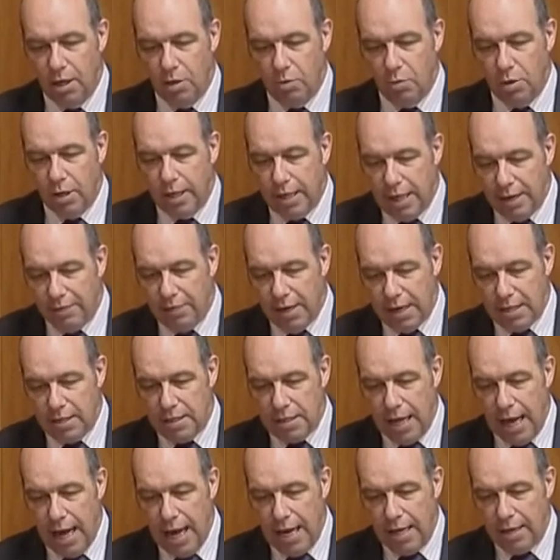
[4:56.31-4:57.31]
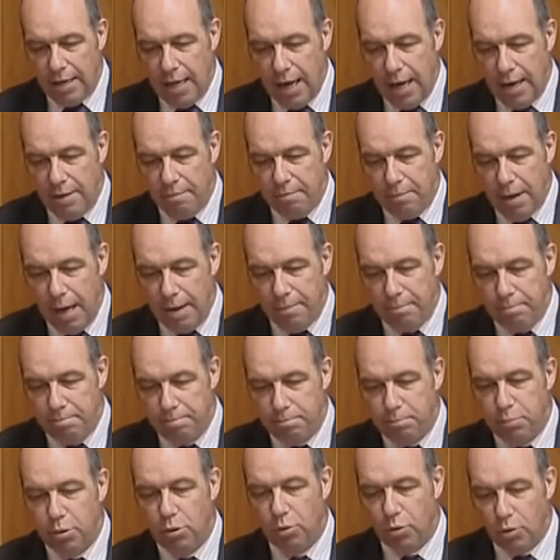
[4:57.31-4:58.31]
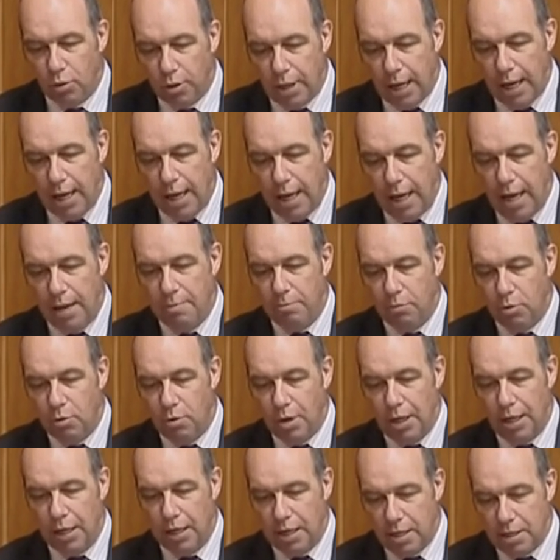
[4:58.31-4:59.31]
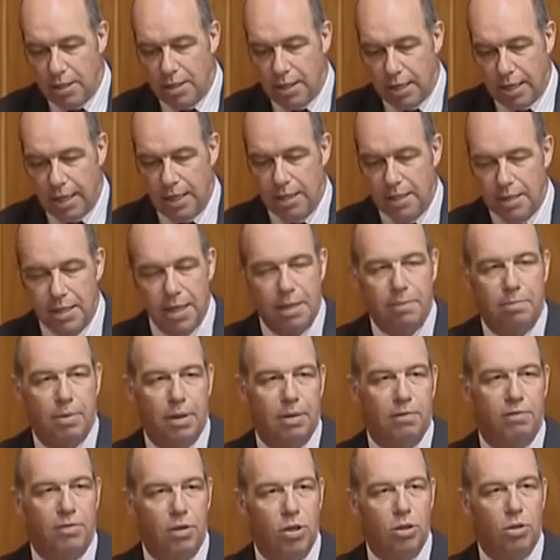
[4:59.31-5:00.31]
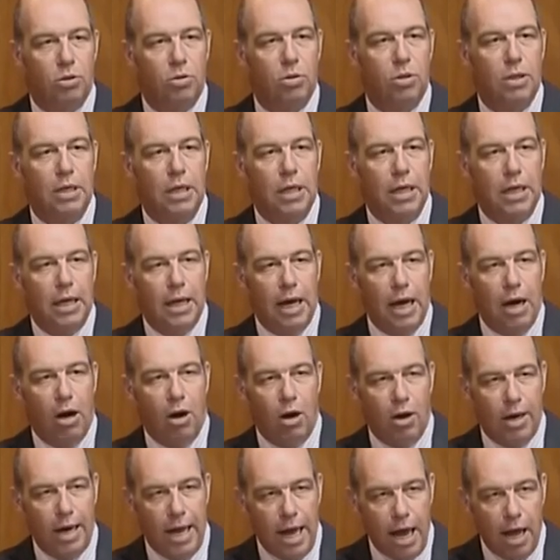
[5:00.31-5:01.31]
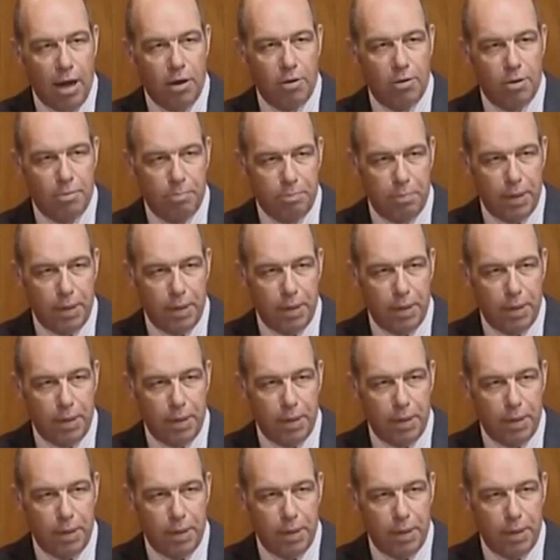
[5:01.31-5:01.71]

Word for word: will give us a, a, a broader and more holistic and deeper view uh, on how the